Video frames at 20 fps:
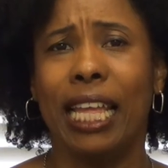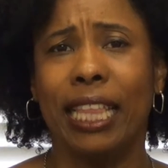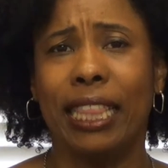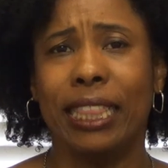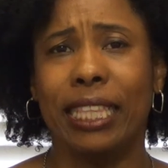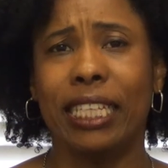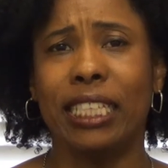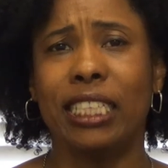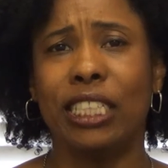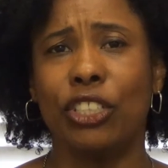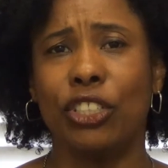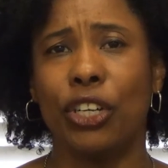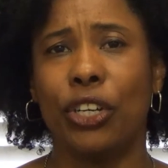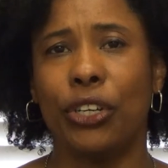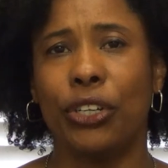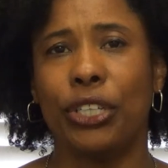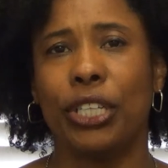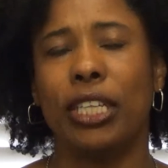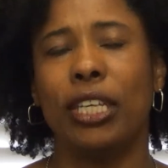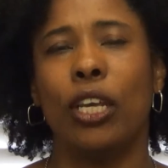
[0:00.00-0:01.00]
This
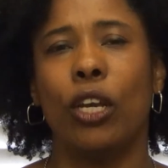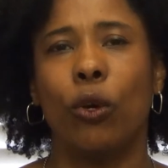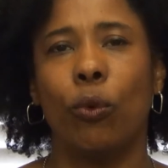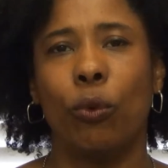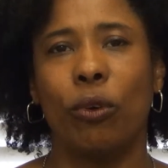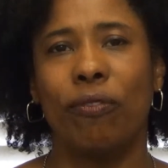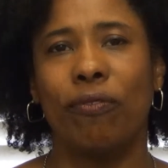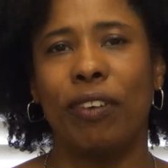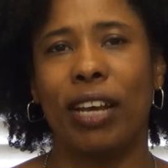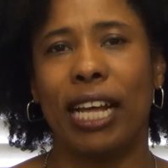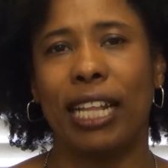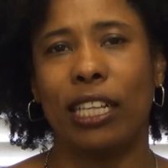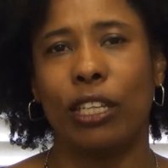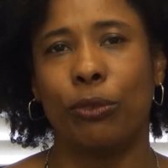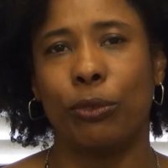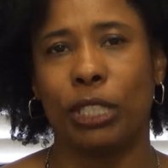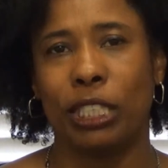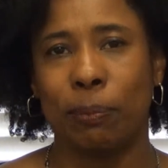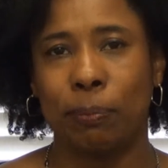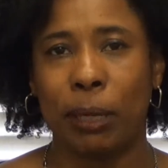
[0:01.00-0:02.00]
attorney will file
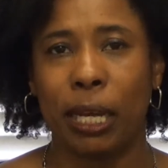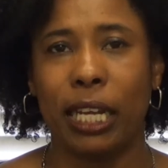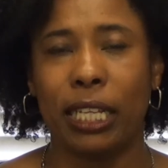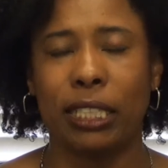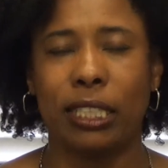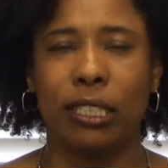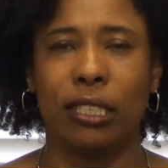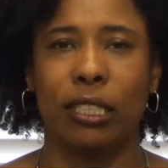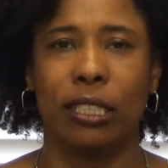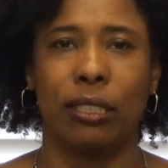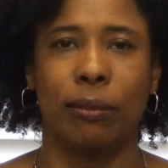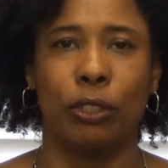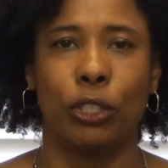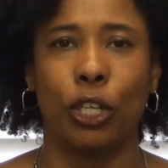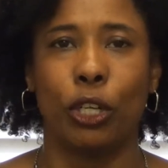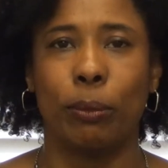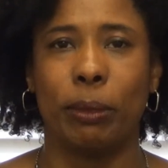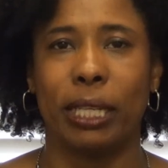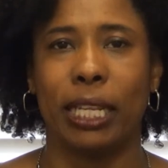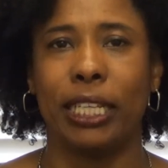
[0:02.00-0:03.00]
a response to the
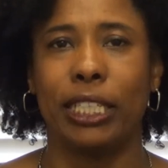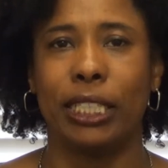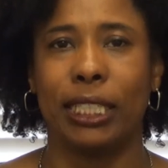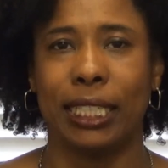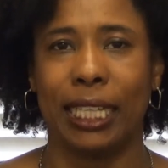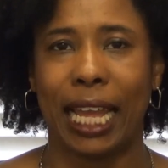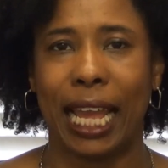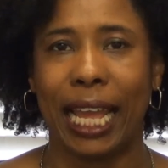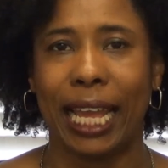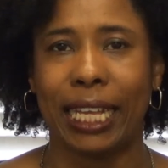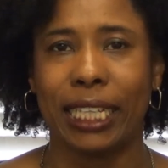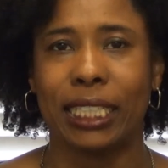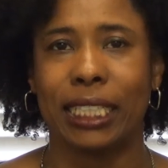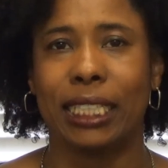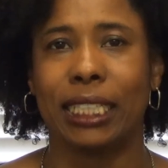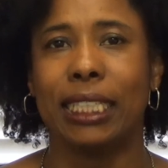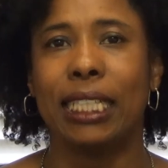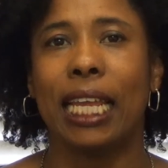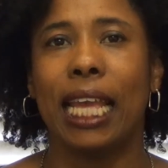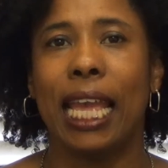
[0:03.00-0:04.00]
termination
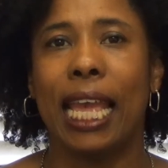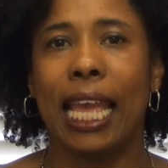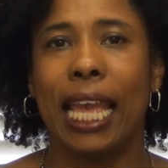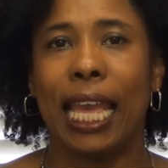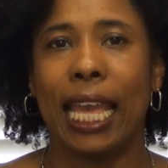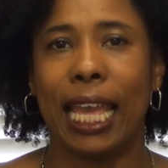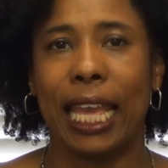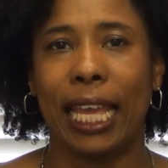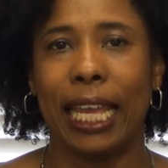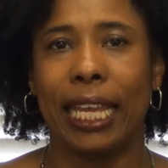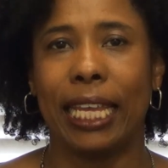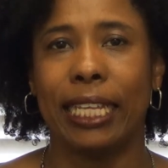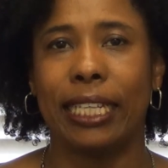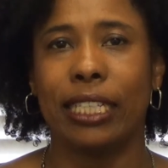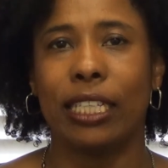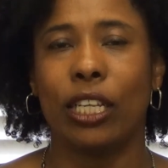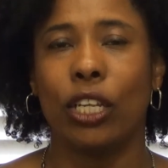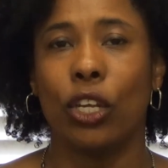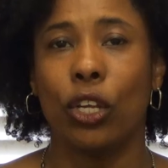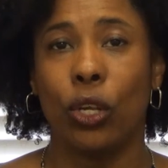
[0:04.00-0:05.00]
action
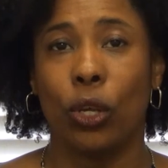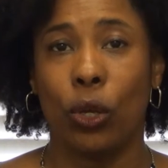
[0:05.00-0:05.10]
and